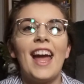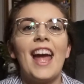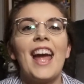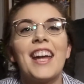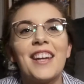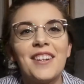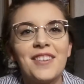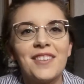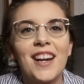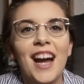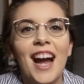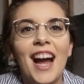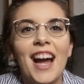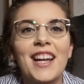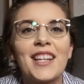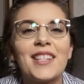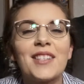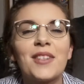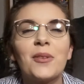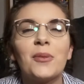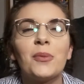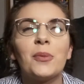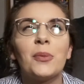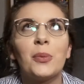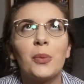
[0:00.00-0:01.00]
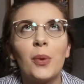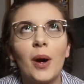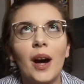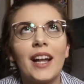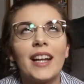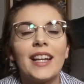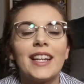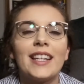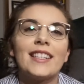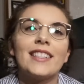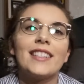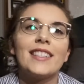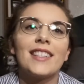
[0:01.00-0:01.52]
you guys, what
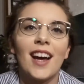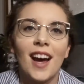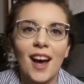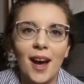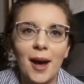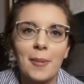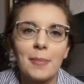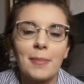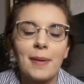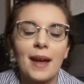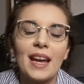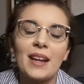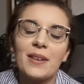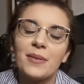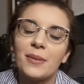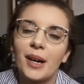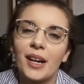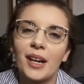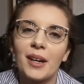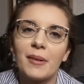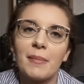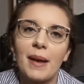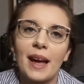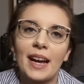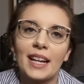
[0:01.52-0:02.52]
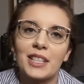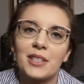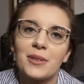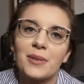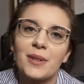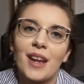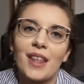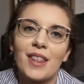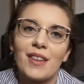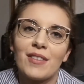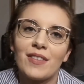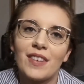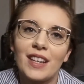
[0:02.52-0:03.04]
is up and welcome back to
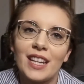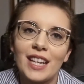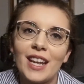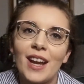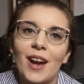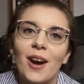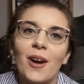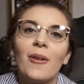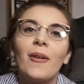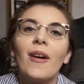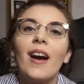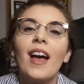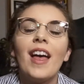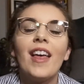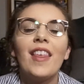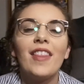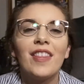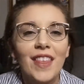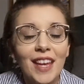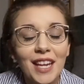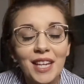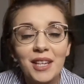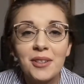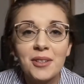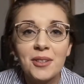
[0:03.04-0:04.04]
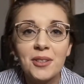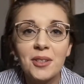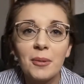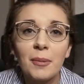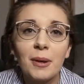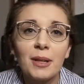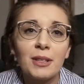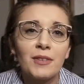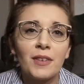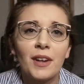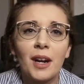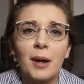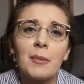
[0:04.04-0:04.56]
another video. Thank you so
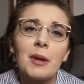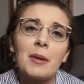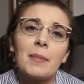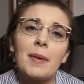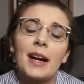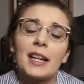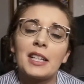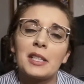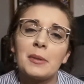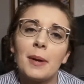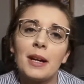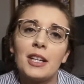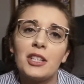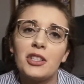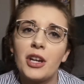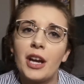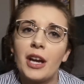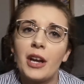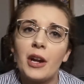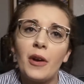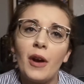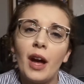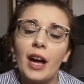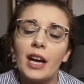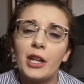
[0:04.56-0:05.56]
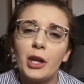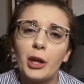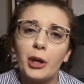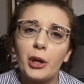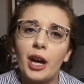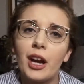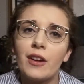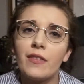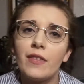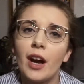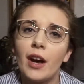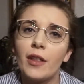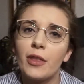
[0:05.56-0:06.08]
much for coming back to my channel. I know you
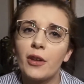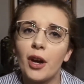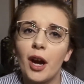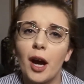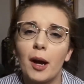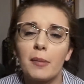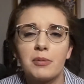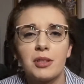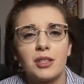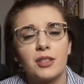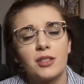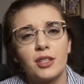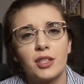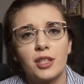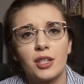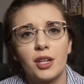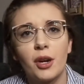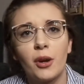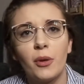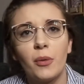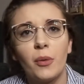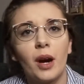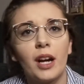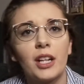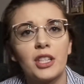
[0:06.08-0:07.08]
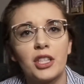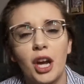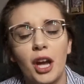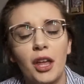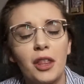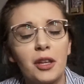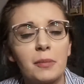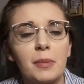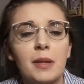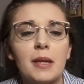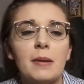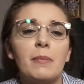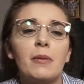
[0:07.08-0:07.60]
have other options to go watch
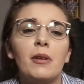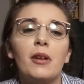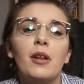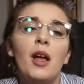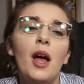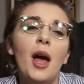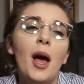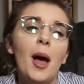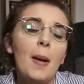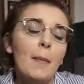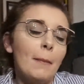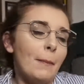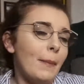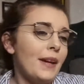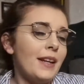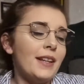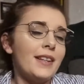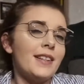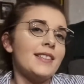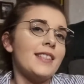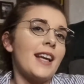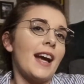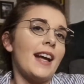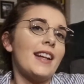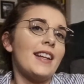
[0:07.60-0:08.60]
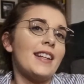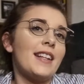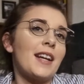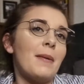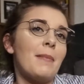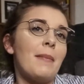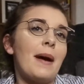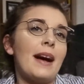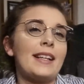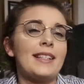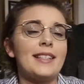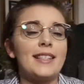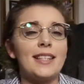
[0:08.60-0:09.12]
other people, but you decided to come
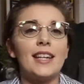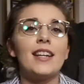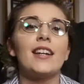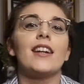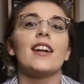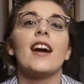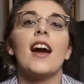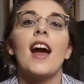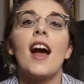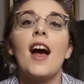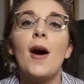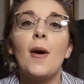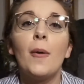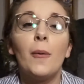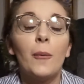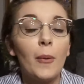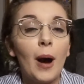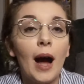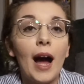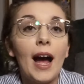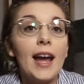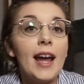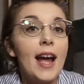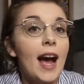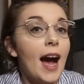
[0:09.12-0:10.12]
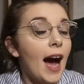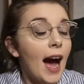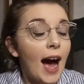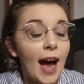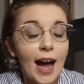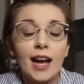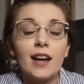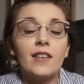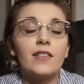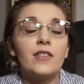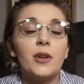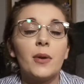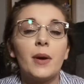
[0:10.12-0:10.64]
back to here. Why? I
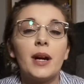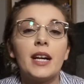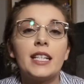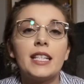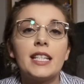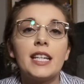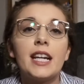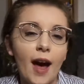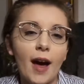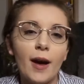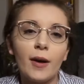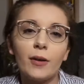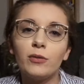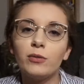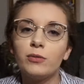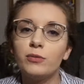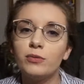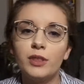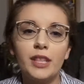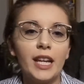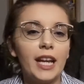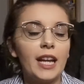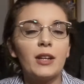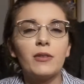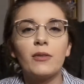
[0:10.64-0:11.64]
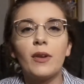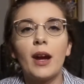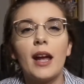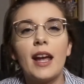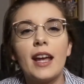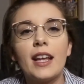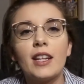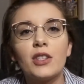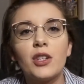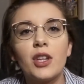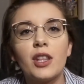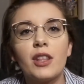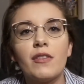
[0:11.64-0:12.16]
have no idea. Getting right
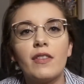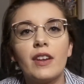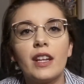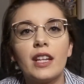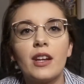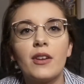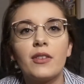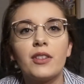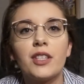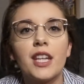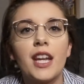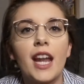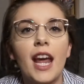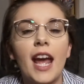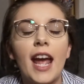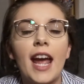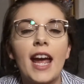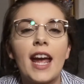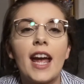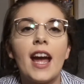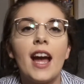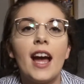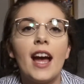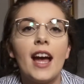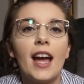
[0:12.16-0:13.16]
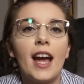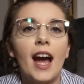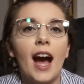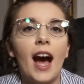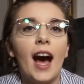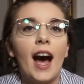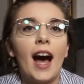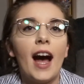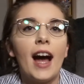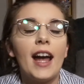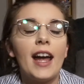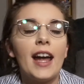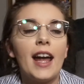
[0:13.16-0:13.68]
into the video today,
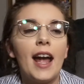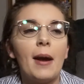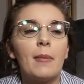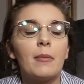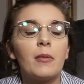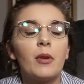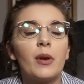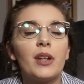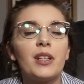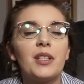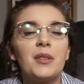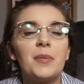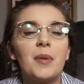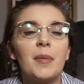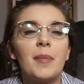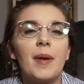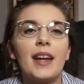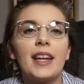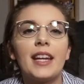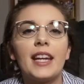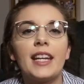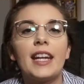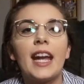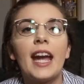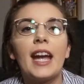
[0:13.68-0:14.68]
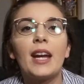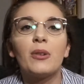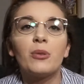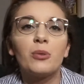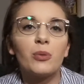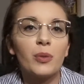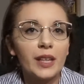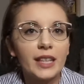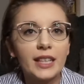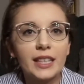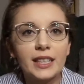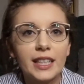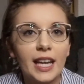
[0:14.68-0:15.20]
I am going to be making a
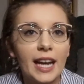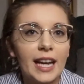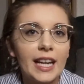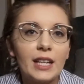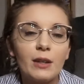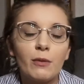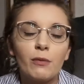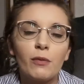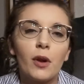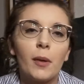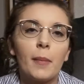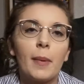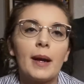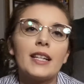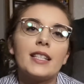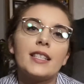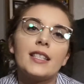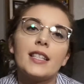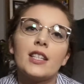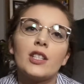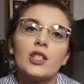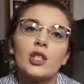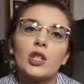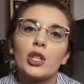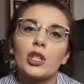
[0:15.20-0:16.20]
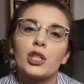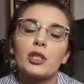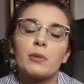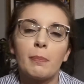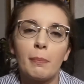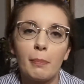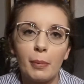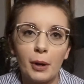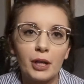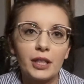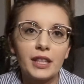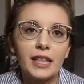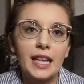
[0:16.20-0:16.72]
ring light for my sister's
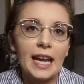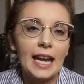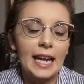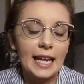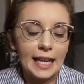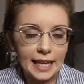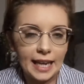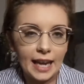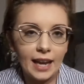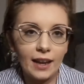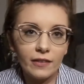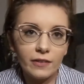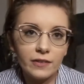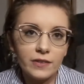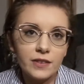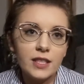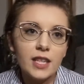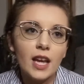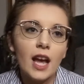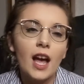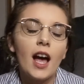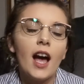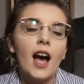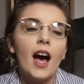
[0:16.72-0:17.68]
birthday gift.